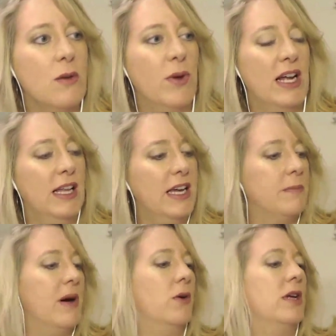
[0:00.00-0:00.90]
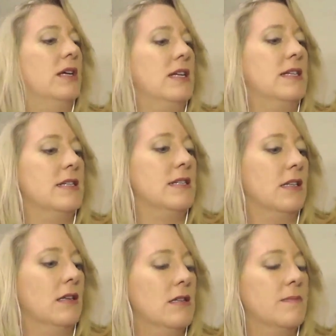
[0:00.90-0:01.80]
what I like about it is it's a
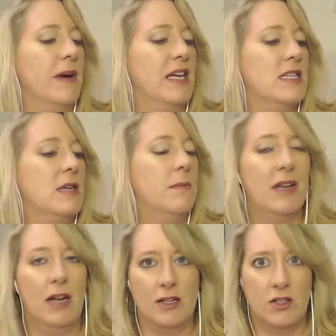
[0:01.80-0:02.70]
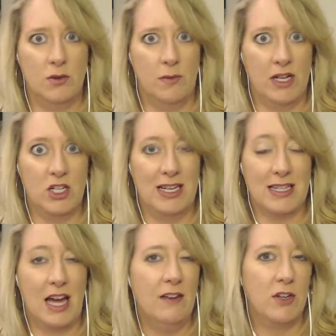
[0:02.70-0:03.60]
little spicy, but not too much, and it's
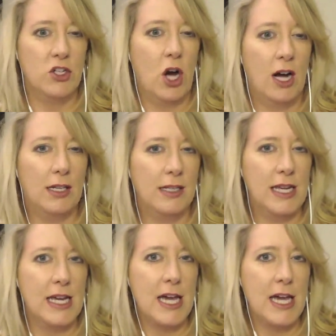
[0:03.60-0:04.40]
kind of a chocolatey,